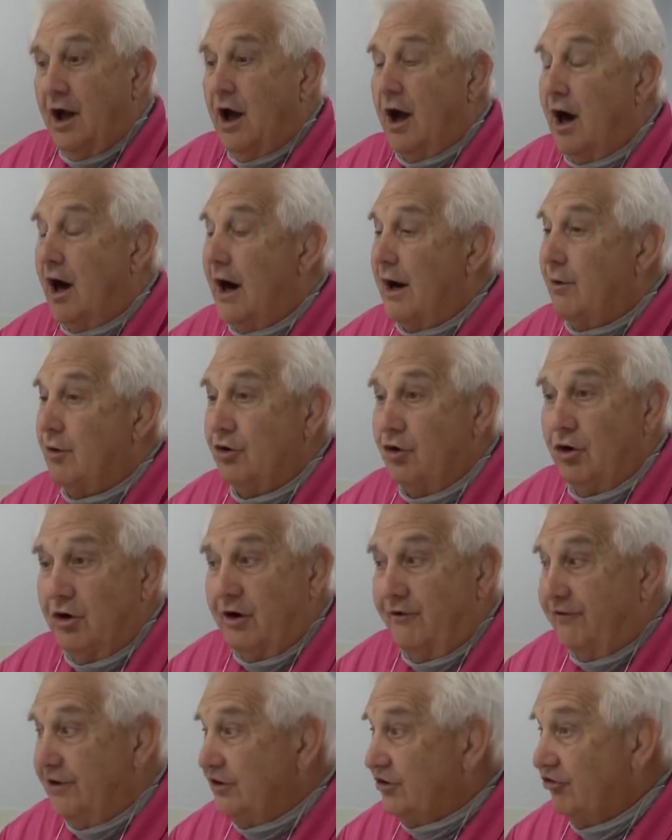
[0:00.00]
All right, well, look,
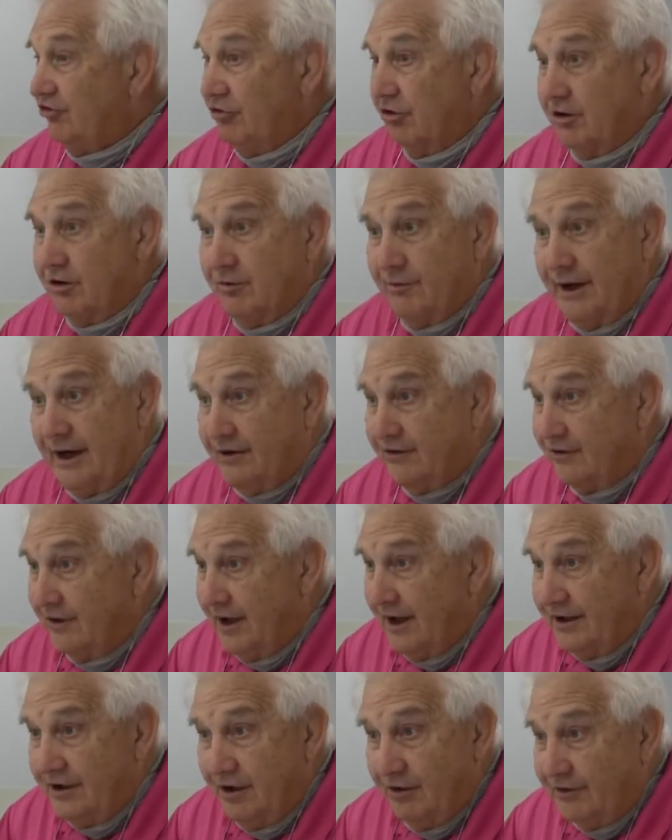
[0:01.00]
if you're just looking around
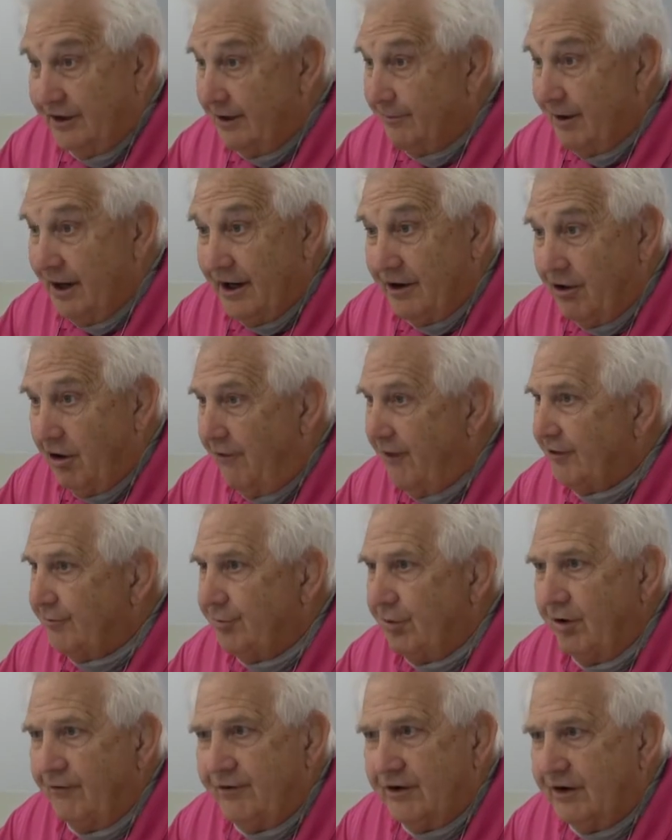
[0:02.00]
today, you don't need to buy a car. That's
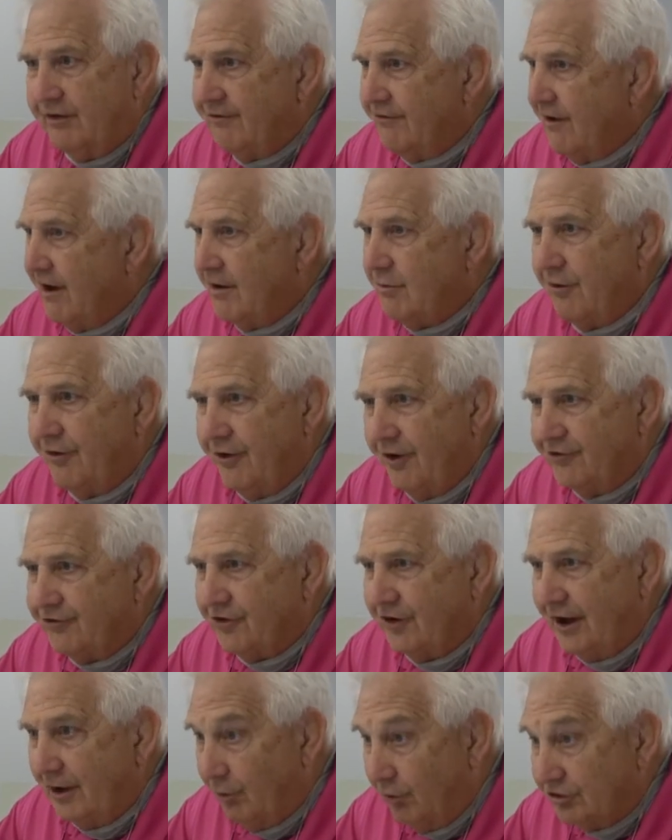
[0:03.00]
perfectly fine with us
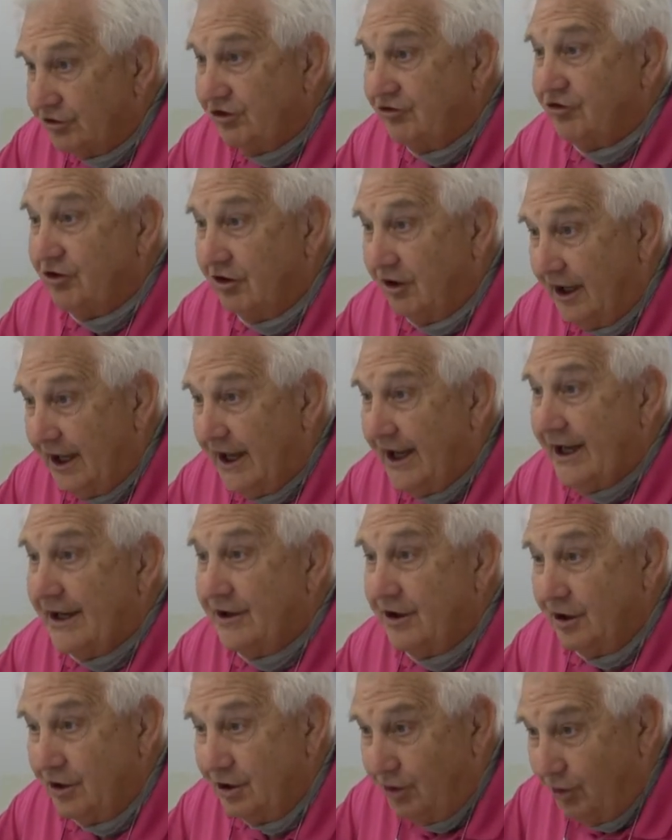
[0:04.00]
today. We're just
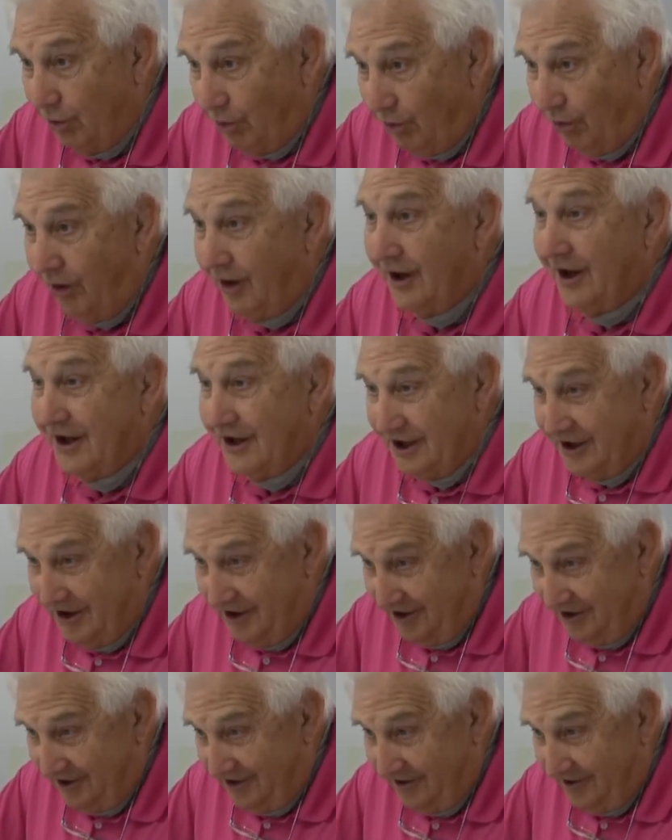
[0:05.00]
glad you're
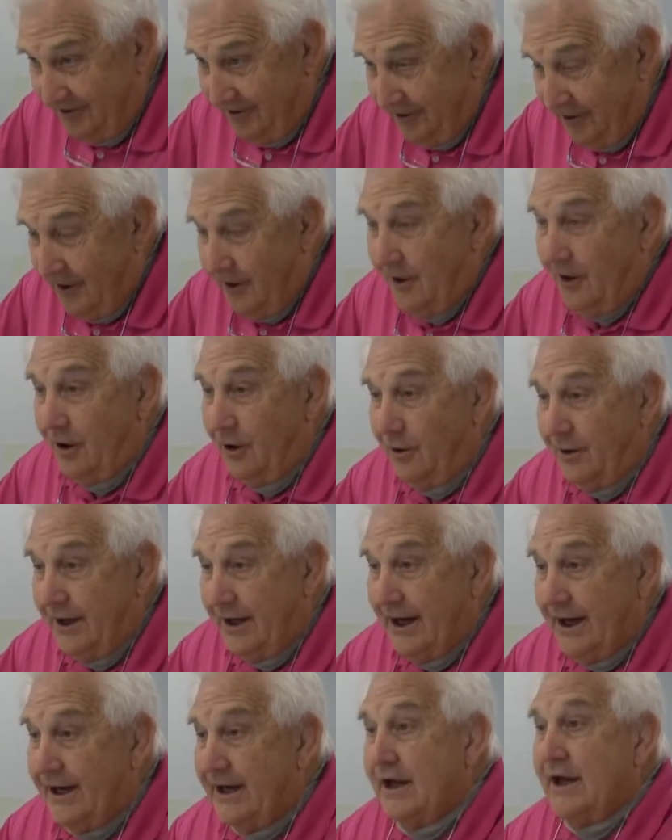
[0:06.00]
here.
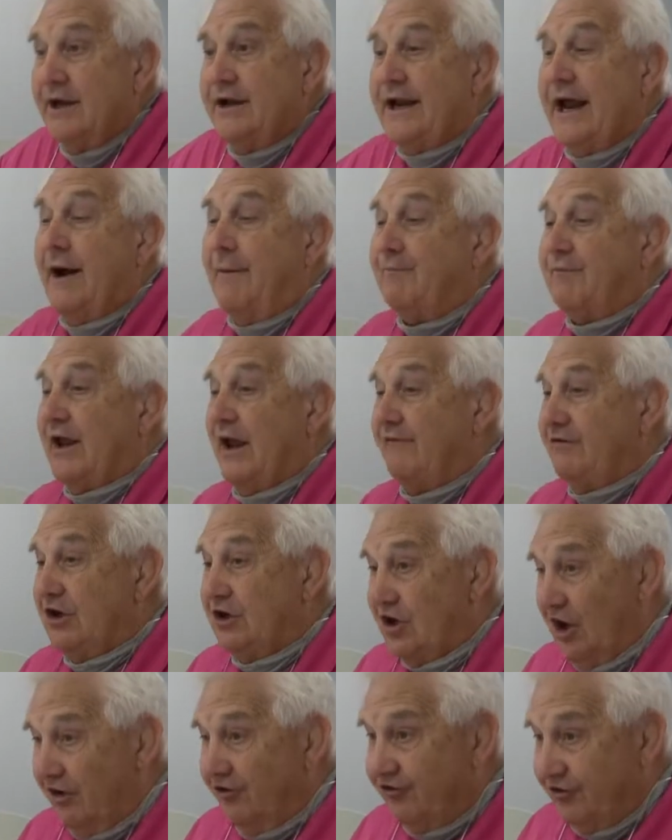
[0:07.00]
Okay? Now, have
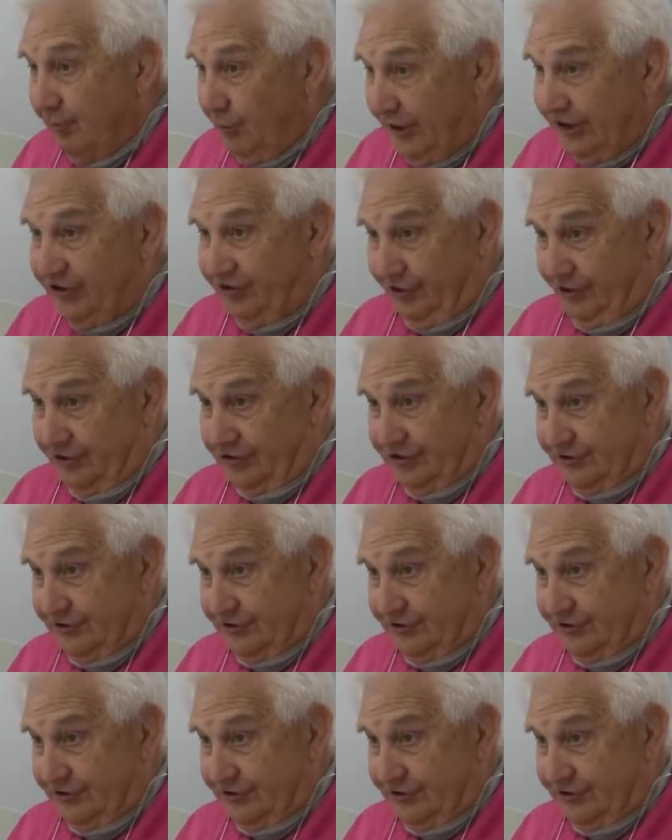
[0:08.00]
you done some research?